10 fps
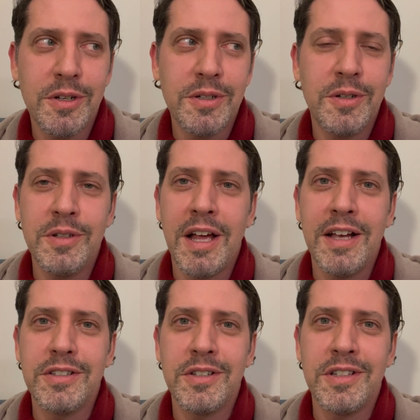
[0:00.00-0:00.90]
All
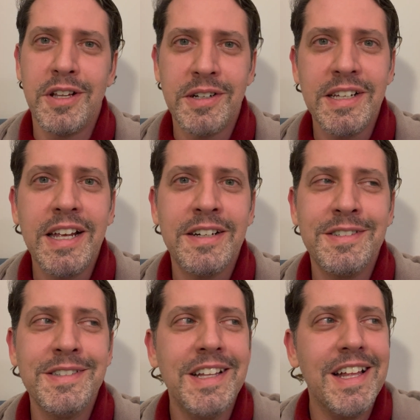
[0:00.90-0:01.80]
eyes on Lauryn
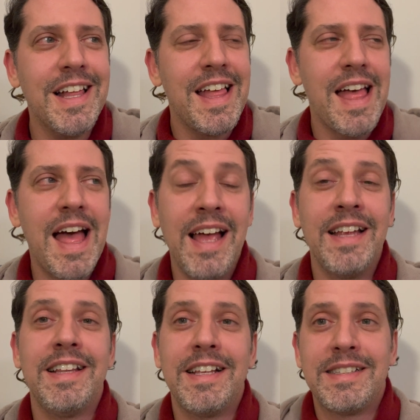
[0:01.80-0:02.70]
Hill.
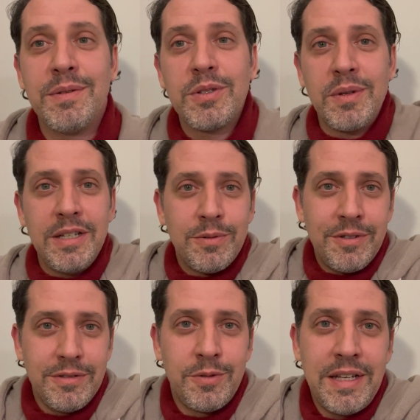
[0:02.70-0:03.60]
And let's see what
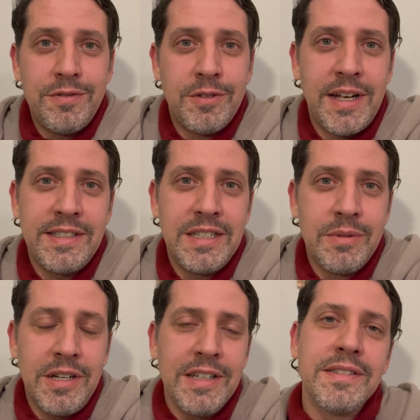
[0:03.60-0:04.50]
2024 has to bring.